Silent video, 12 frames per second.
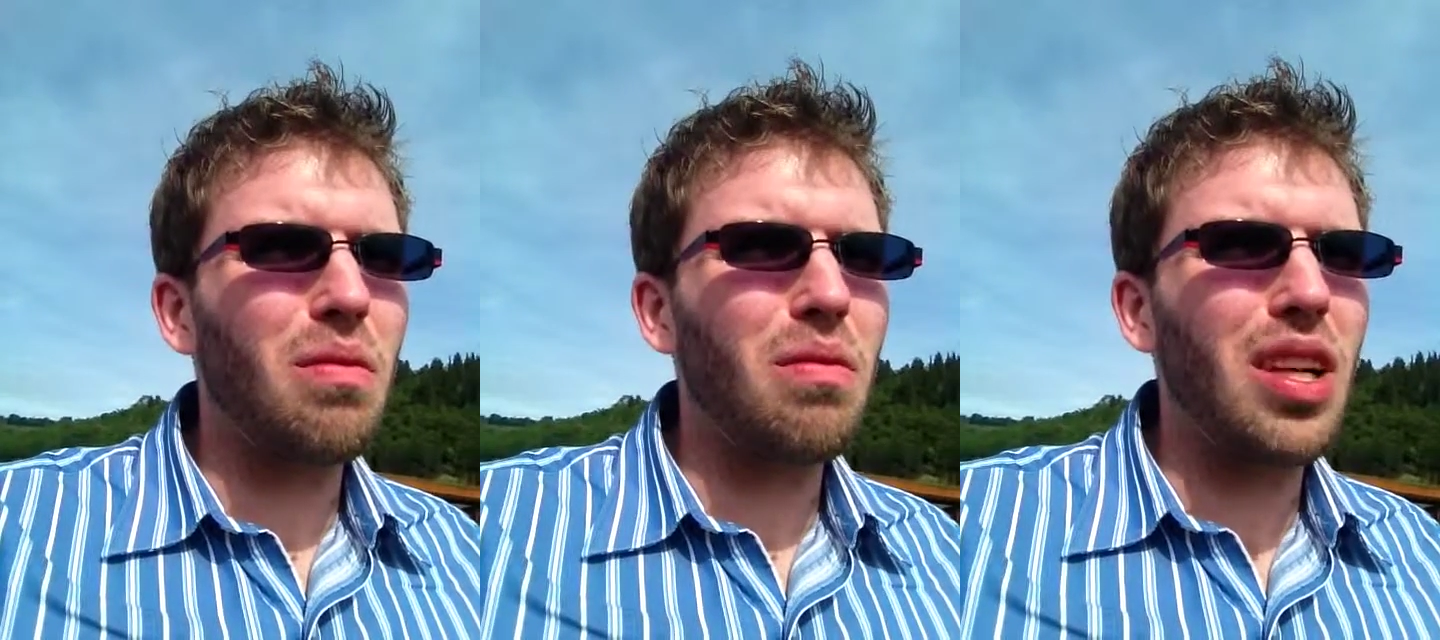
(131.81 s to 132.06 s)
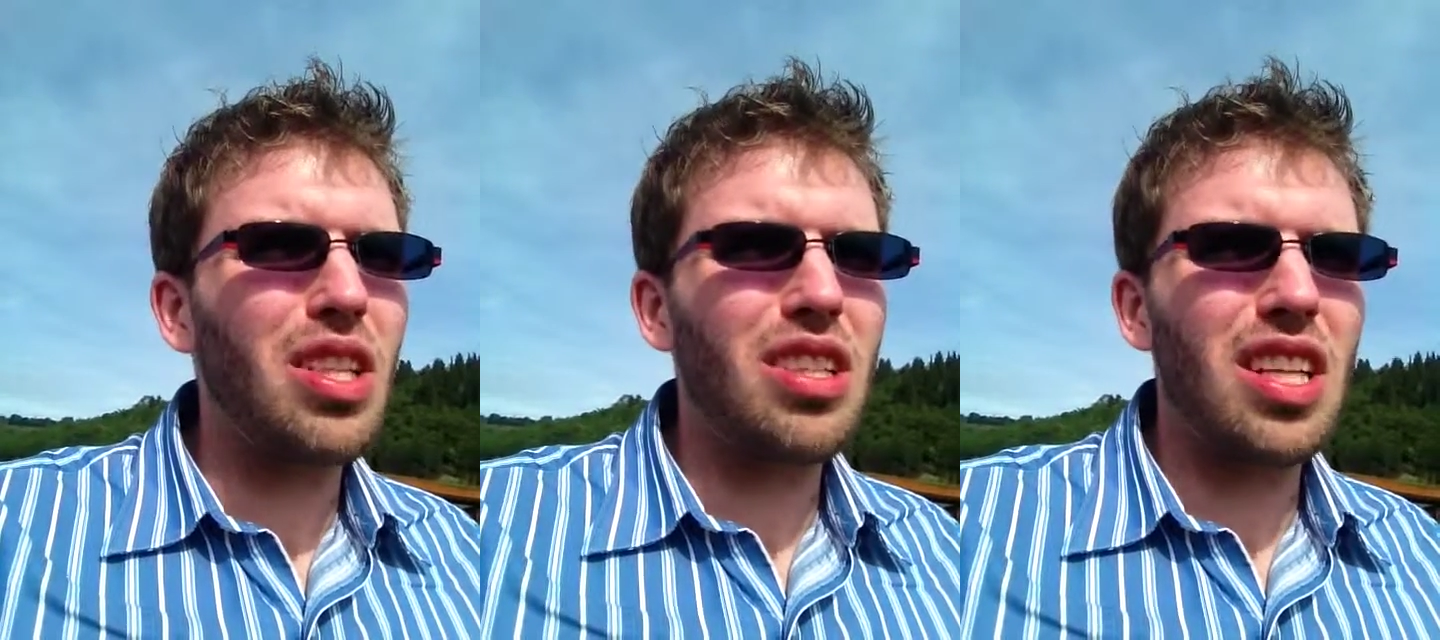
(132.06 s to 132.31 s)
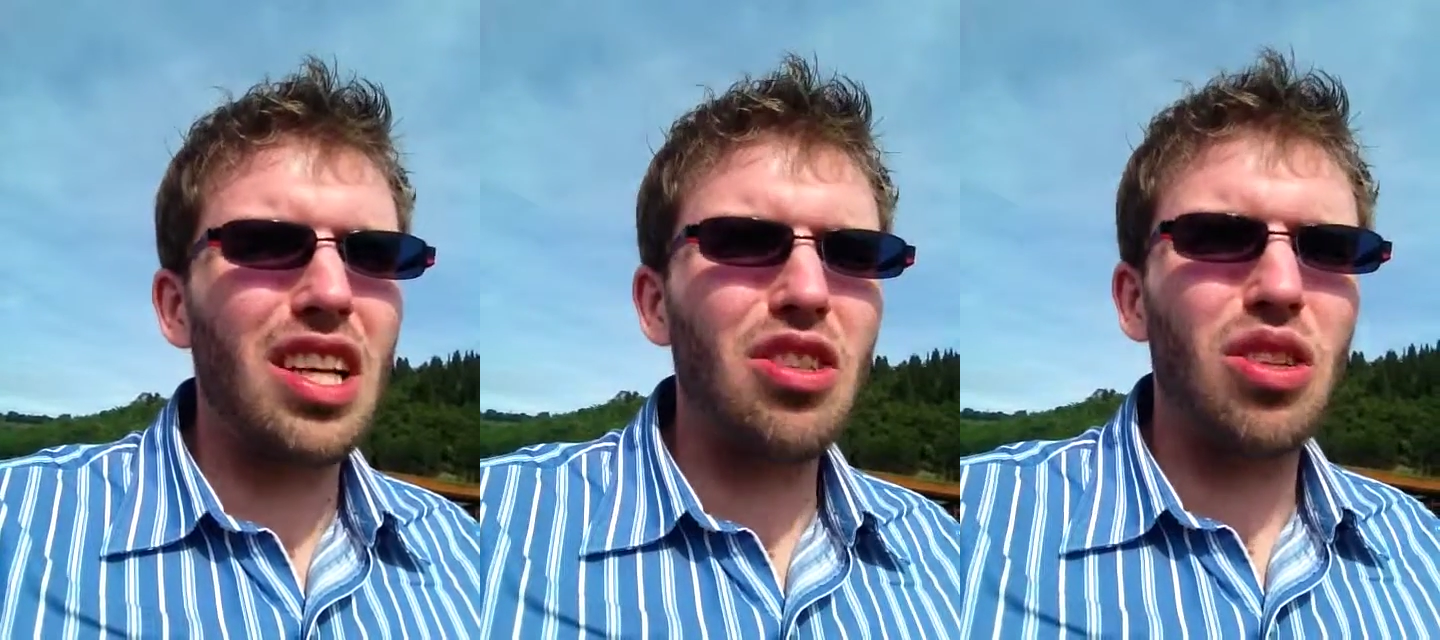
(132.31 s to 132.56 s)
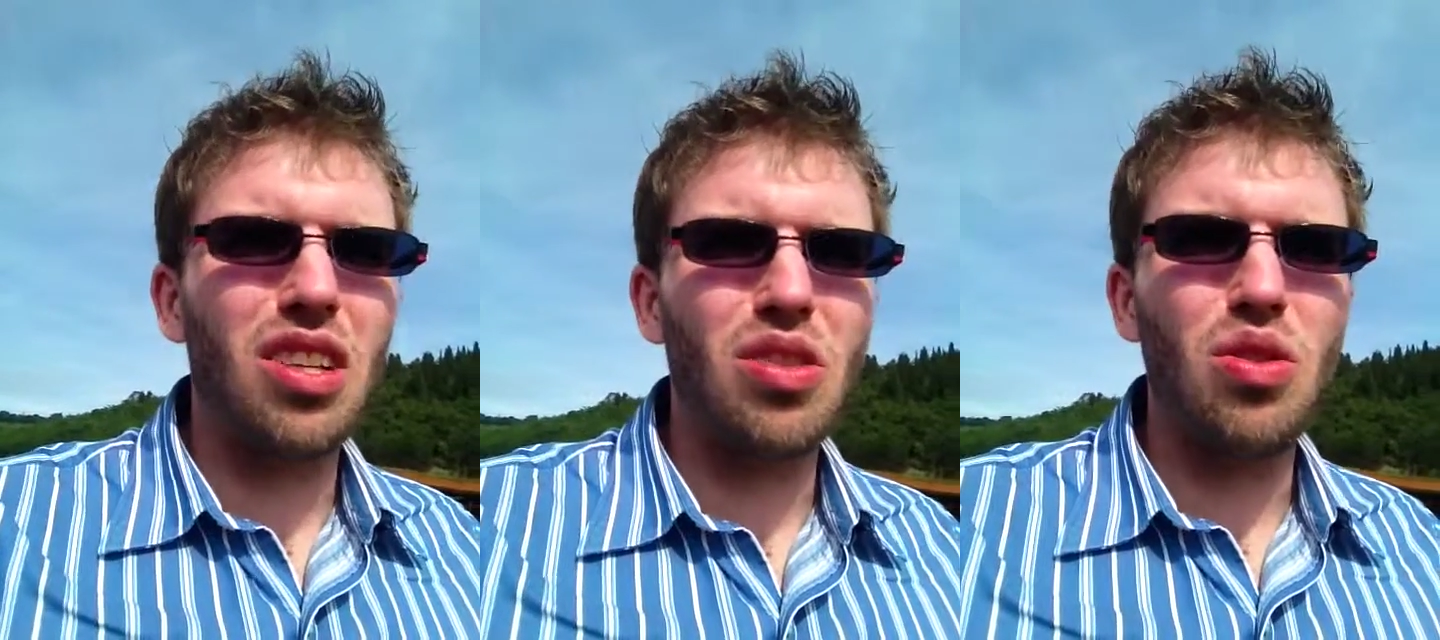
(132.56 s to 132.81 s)

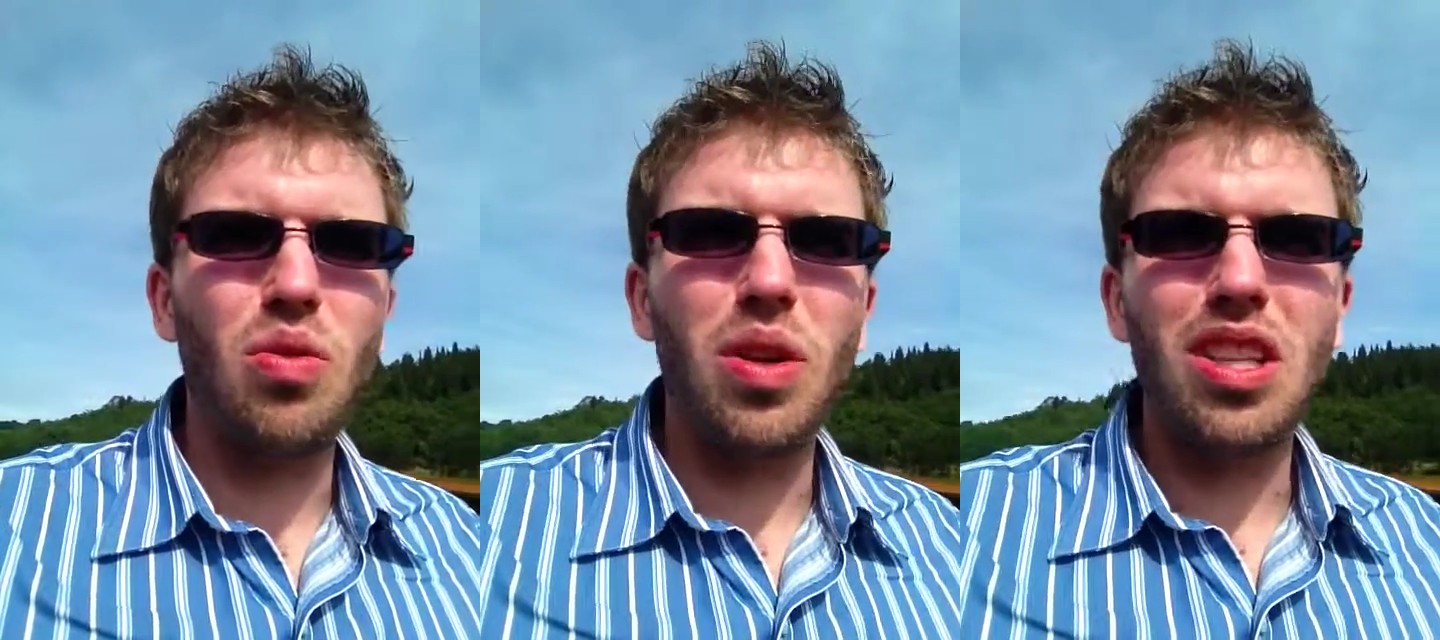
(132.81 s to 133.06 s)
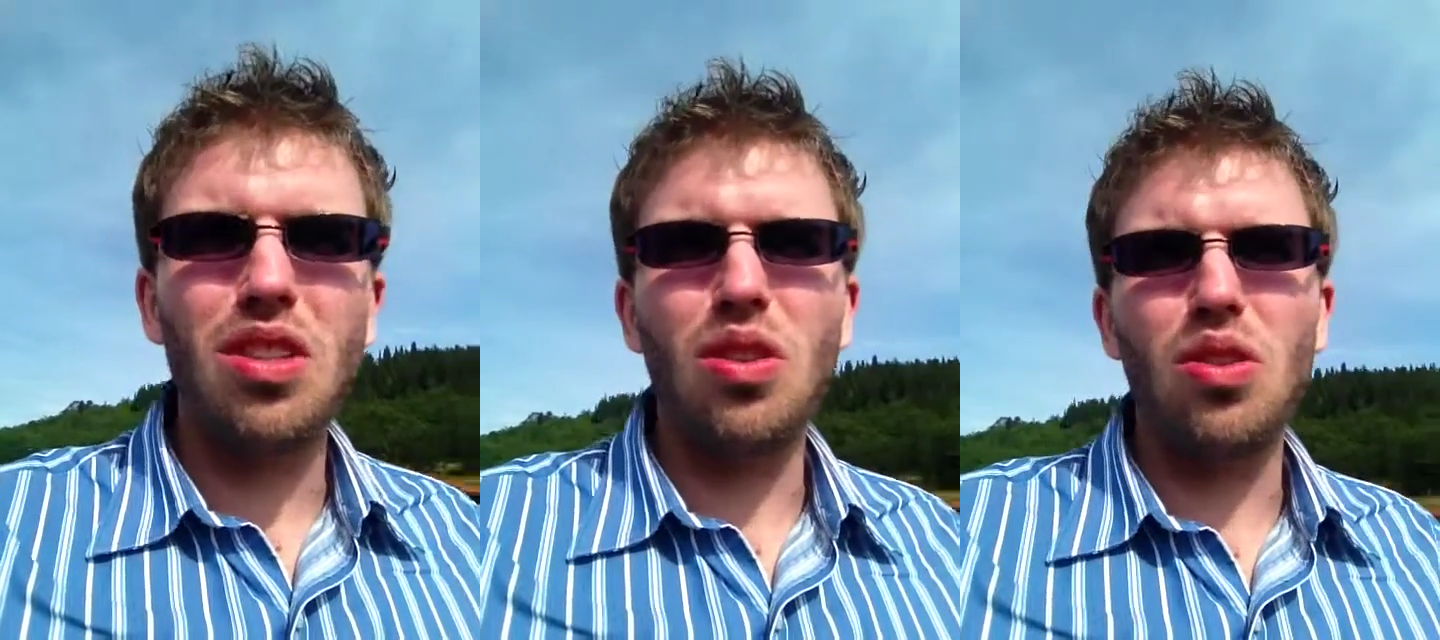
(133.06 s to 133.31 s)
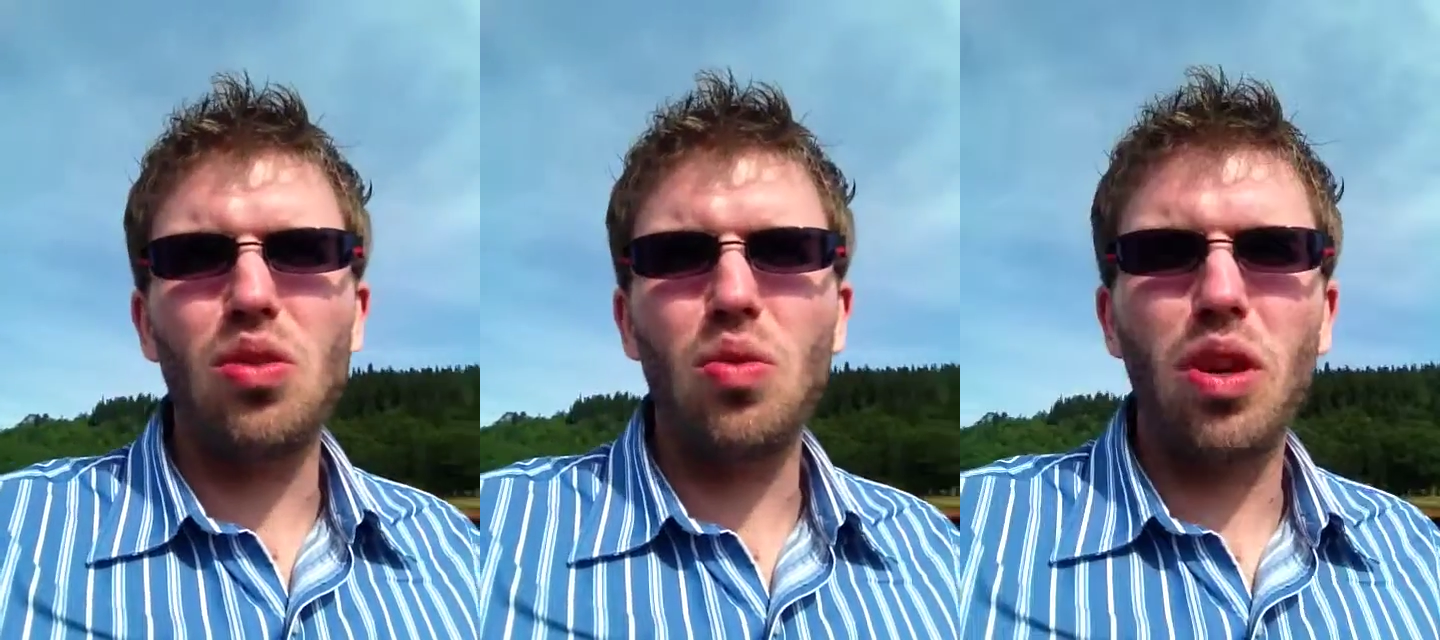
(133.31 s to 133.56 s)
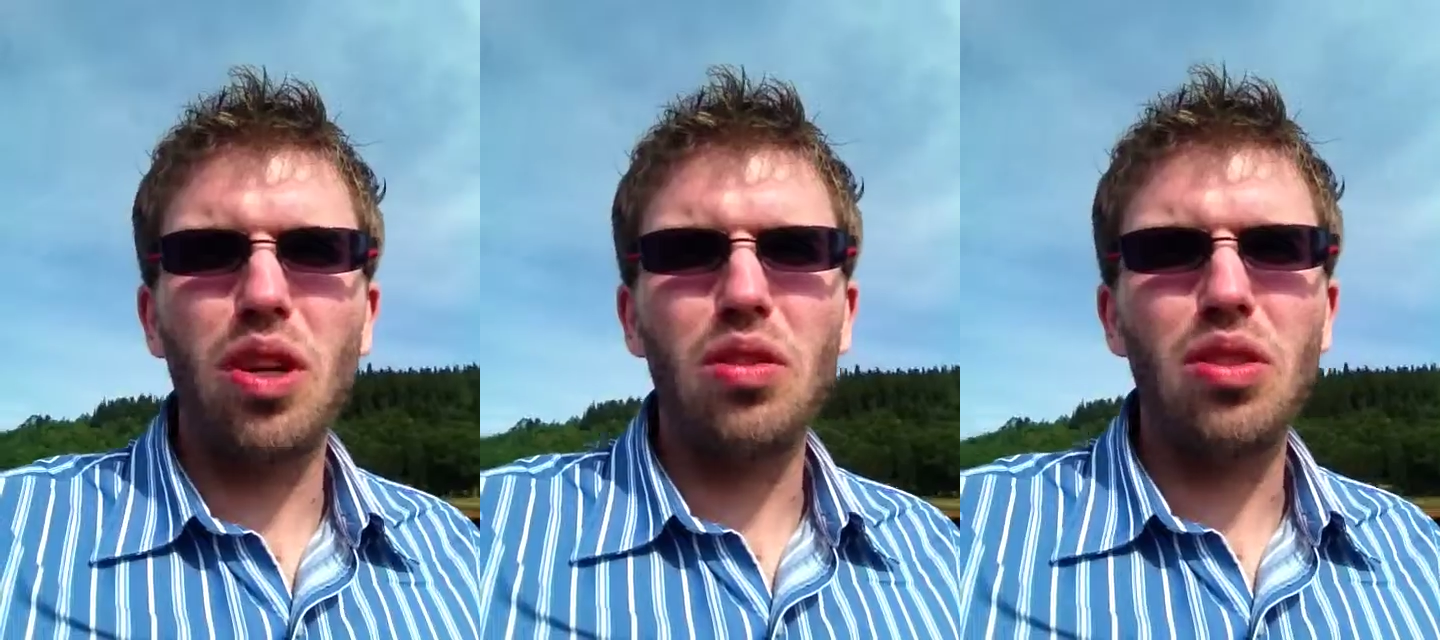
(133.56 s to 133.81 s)
vegetation is doing to the
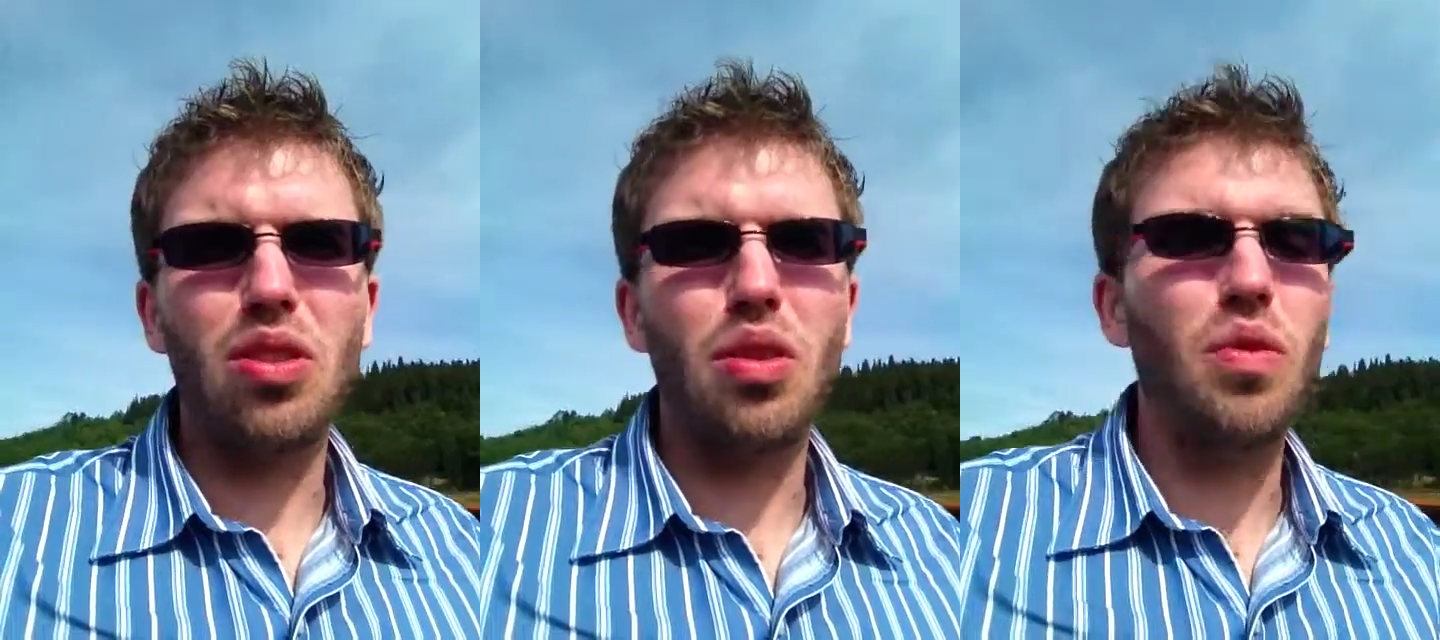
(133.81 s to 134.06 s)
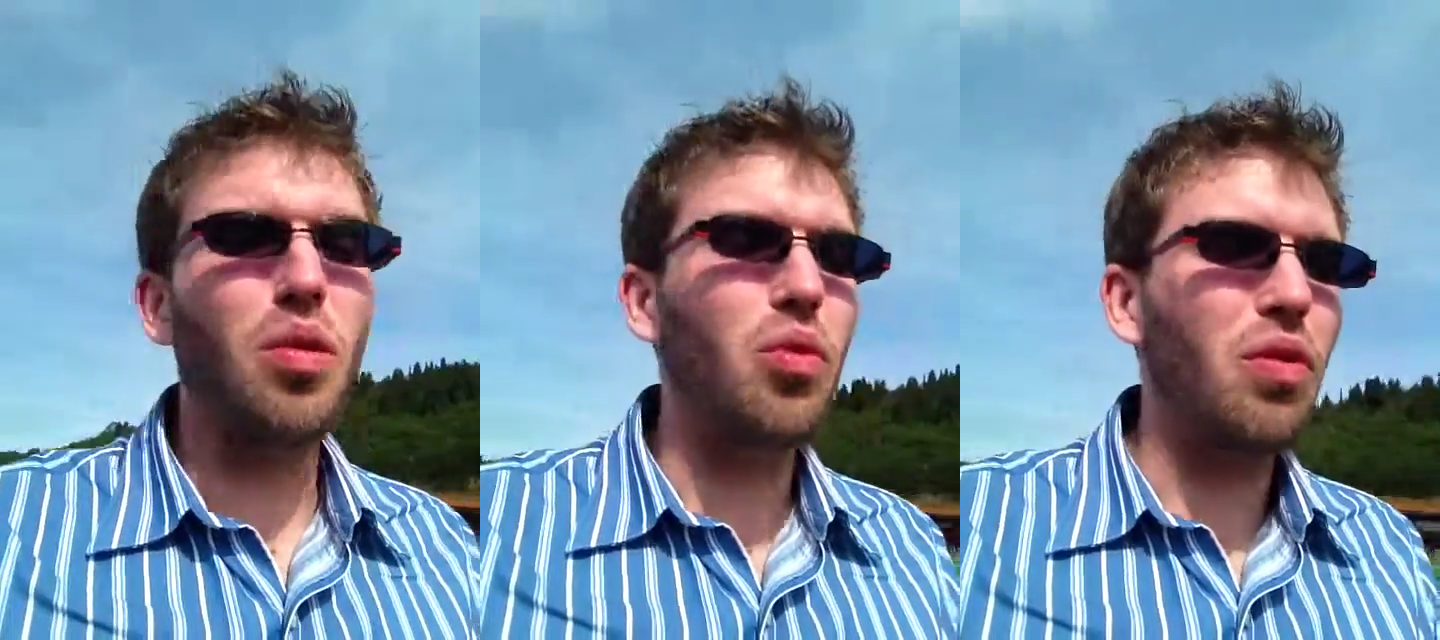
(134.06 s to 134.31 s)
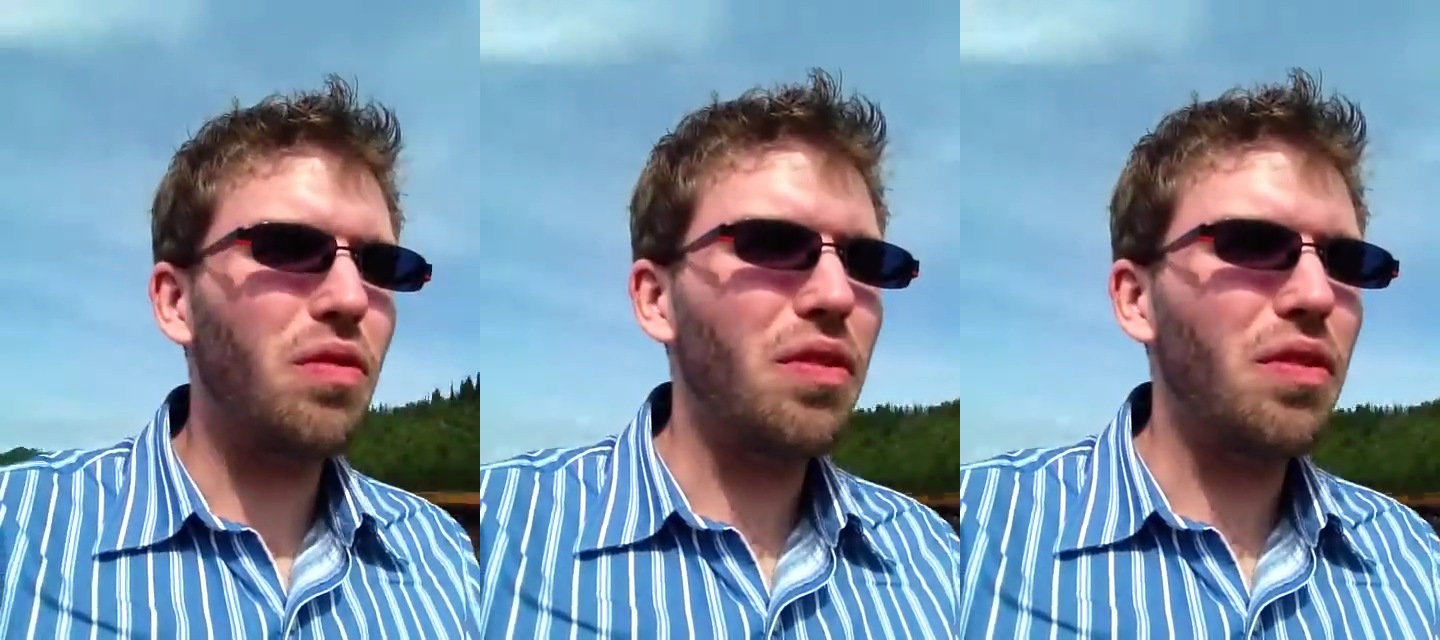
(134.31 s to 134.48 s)
soil is going to remove